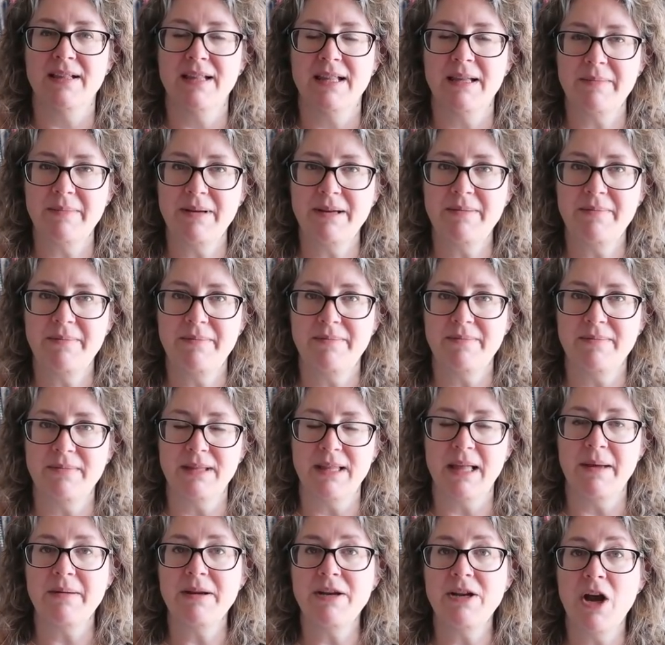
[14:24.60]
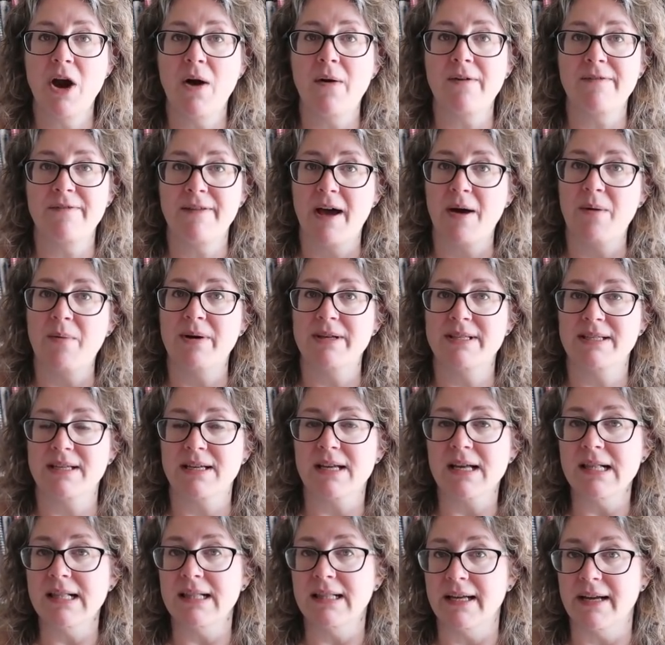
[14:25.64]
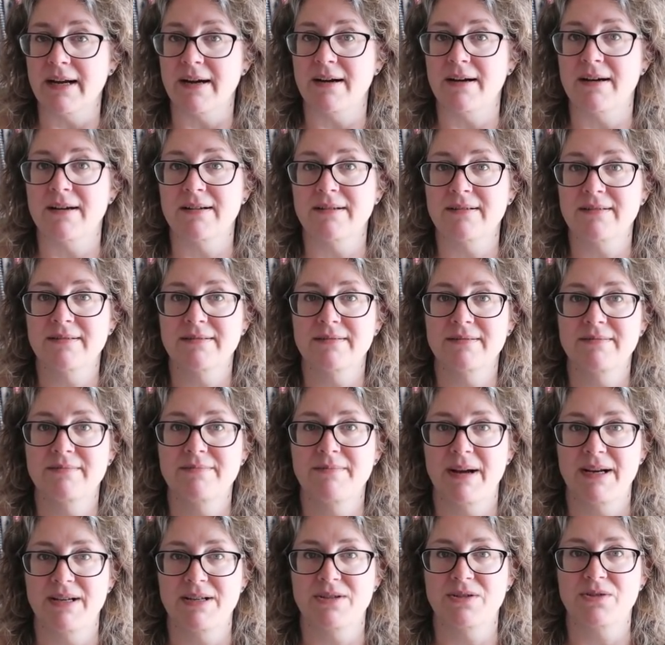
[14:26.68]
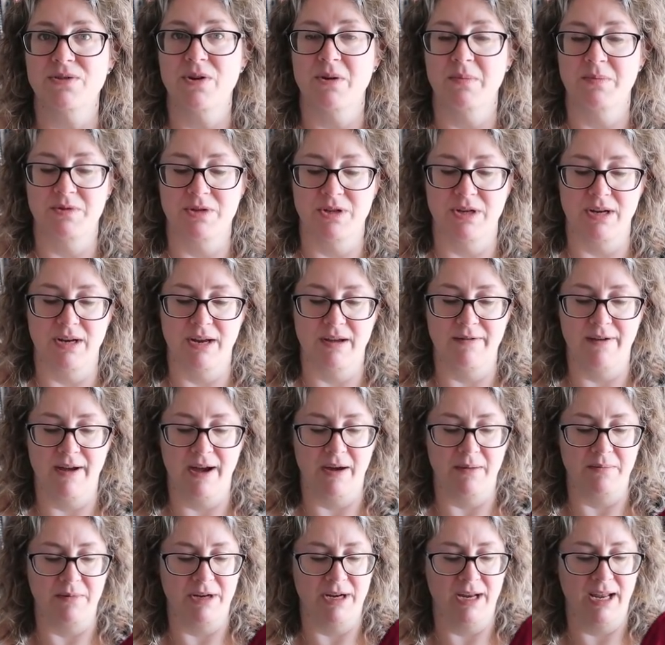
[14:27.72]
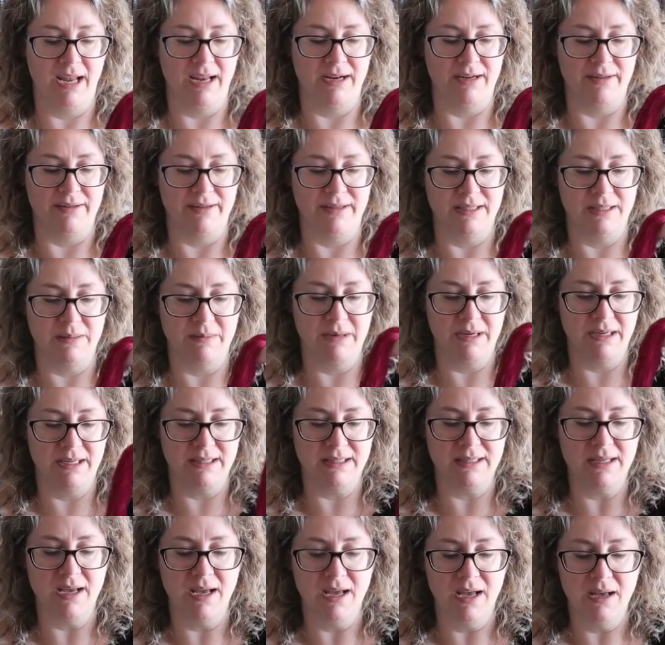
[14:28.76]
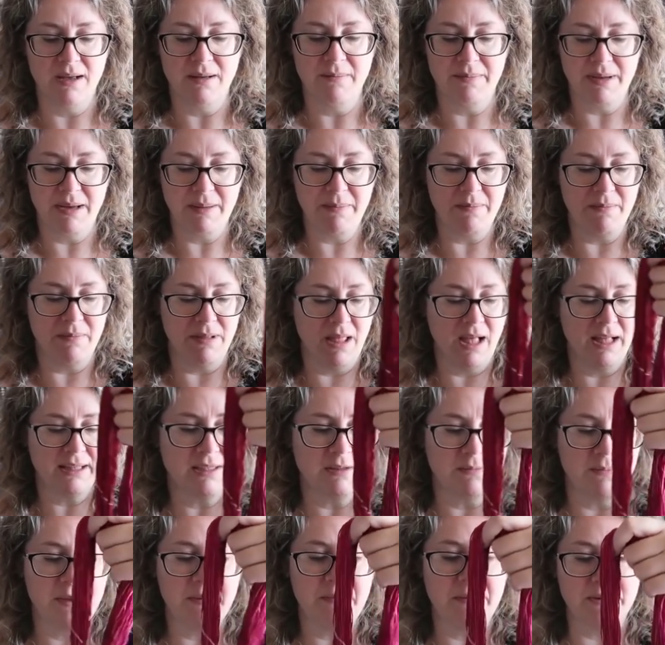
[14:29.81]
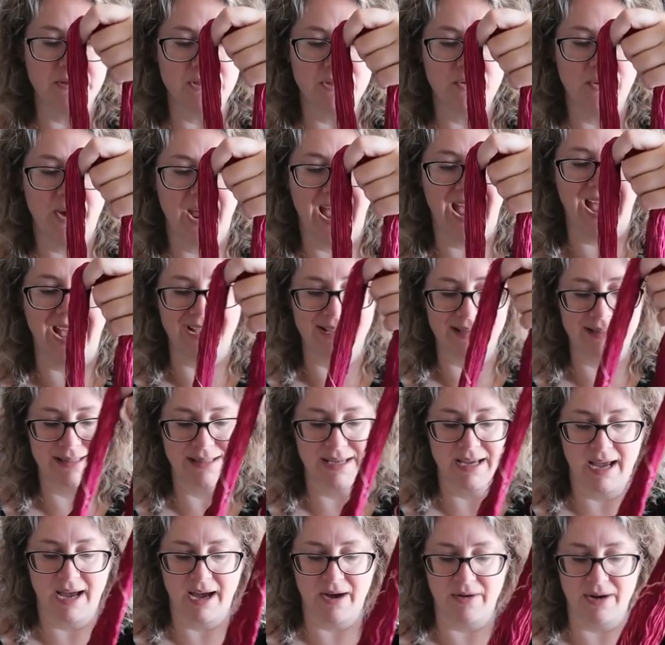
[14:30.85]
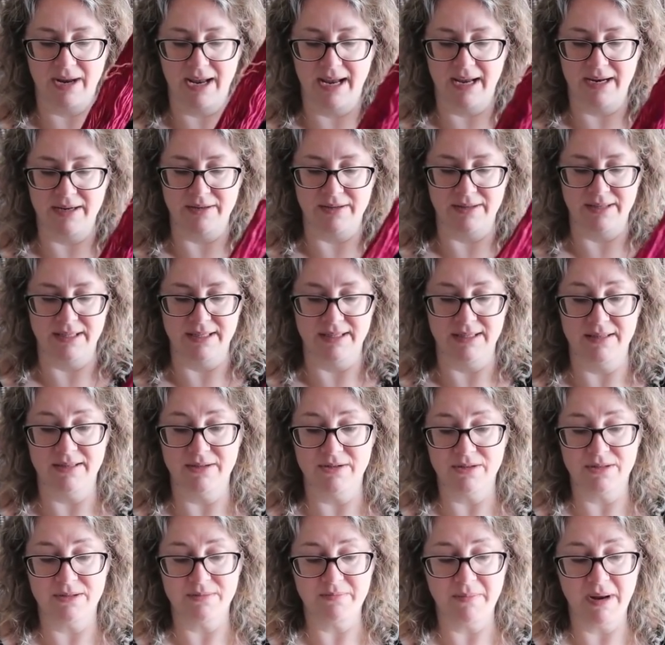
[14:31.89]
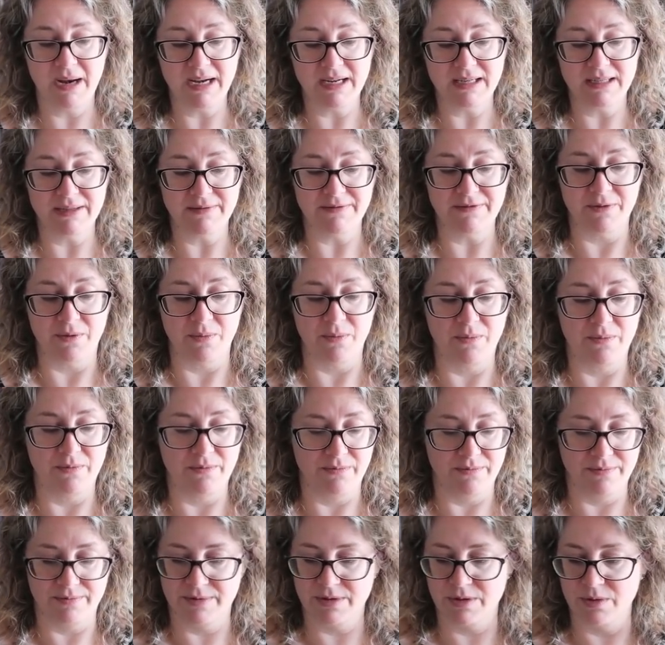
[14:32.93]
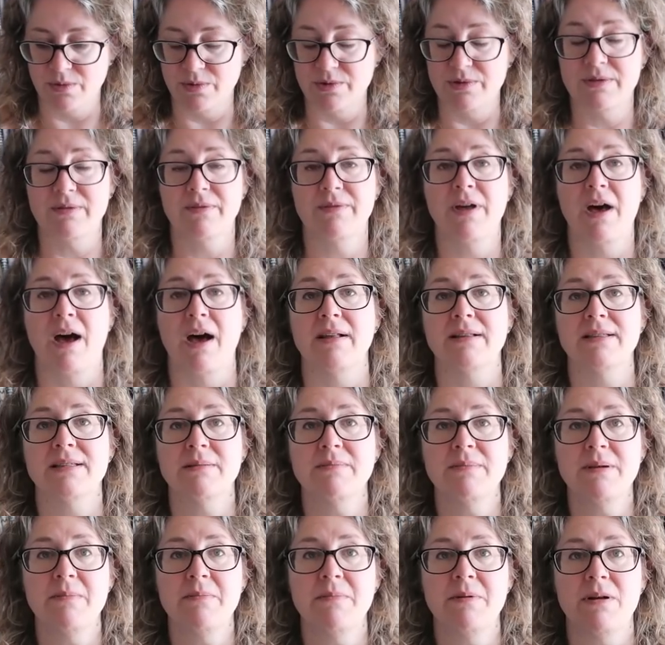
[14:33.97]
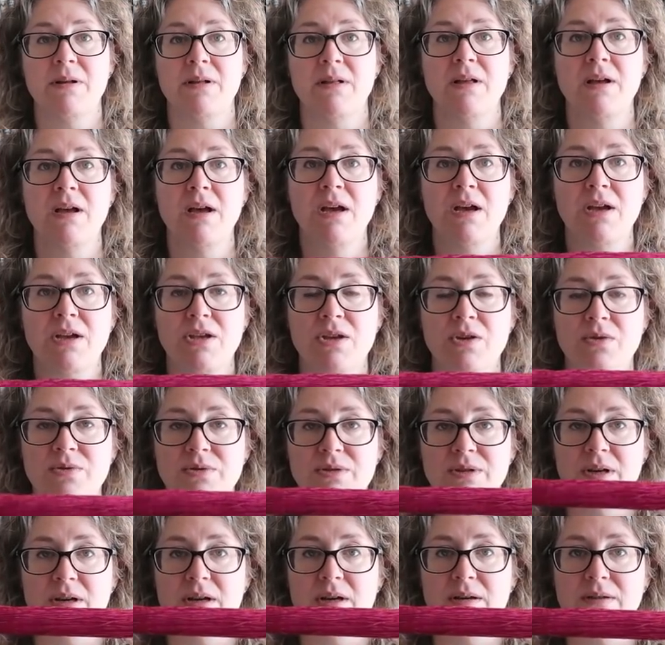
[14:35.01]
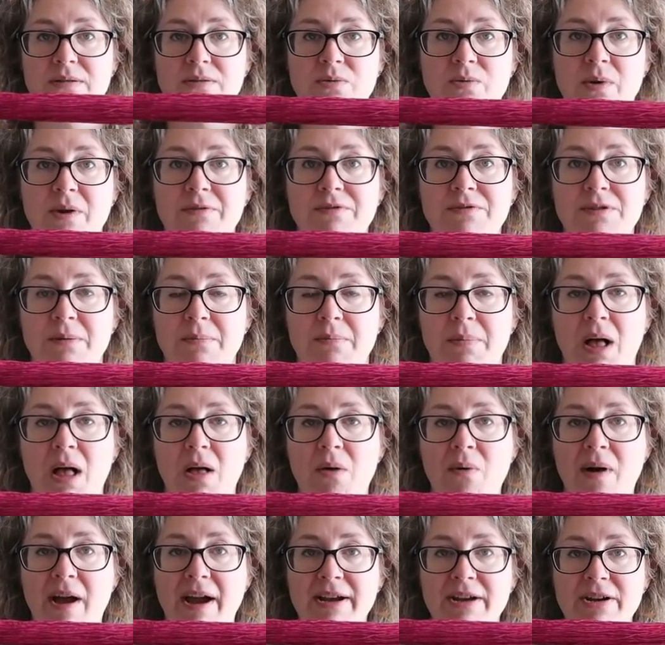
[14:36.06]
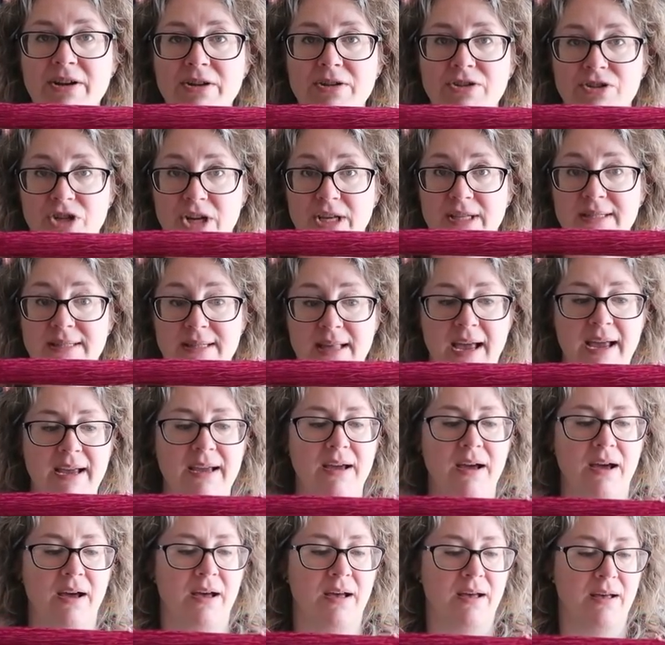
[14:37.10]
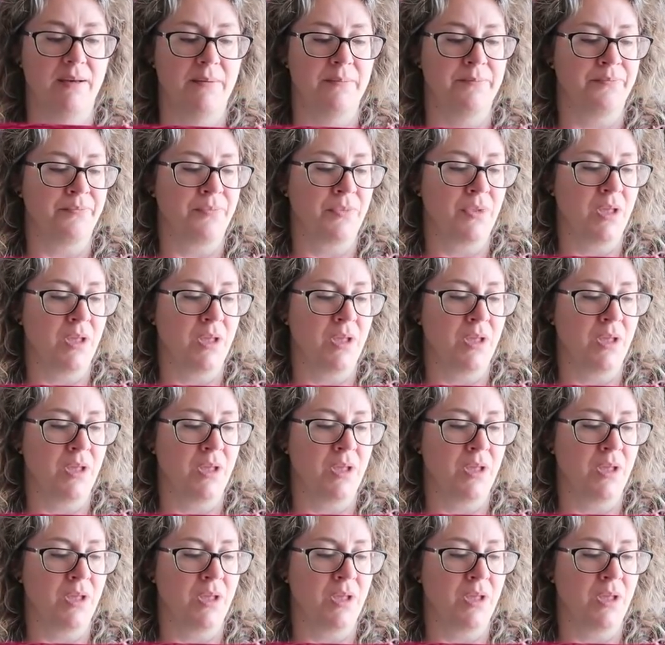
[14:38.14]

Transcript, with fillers: let me, let me know if that wasn't clear, my description of how I'm going to handle this, because people, lots of people do ask how to handle these, and there's many different schools of thought. Some people use a swift and ball winder, just like a